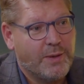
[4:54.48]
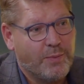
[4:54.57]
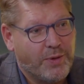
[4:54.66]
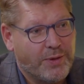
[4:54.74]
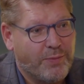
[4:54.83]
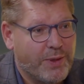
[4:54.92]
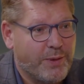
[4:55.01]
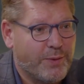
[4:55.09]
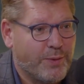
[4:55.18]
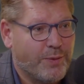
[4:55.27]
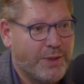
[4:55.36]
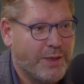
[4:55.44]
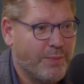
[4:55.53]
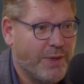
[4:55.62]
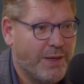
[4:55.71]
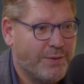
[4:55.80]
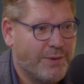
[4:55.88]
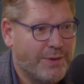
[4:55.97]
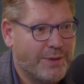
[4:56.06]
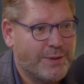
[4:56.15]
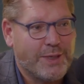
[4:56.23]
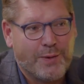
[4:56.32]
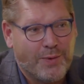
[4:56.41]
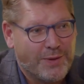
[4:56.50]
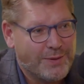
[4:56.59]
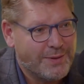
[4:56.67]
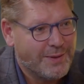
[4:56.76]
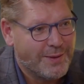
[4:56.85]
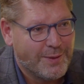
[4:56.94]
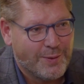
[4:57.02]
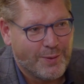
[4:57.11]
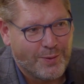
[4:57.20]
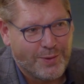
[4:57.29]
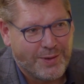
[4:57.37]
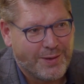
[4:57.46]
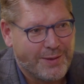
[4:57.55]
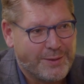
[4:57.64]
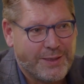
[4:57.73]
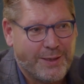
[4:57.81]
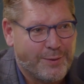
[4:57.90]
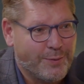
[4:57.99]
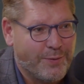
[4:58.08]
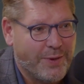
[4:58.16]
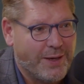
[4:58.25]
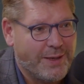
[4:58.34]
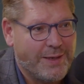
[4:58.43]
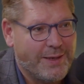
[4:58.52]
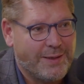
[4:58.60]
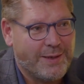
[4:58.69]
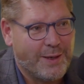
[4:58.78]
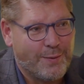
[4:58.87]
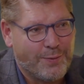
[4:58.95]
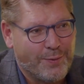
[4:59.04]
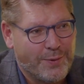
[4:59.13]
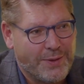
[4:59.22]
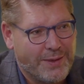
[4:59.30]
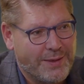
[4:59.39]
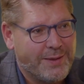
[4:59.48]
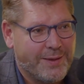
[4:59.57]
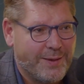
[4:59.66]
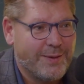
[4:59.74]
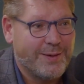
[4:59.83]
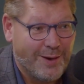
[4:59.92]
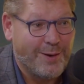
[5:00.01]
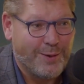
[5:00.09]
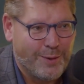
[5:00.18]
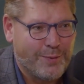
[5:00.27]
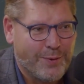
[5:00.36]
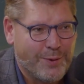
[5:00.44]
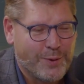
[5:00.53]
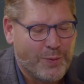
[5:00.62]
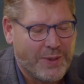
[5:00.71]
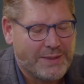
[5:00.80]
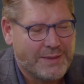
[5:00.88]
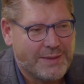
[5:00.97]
but when you're talking about Taiwan or Silicon Valley in California, there are a lot of earthquakes.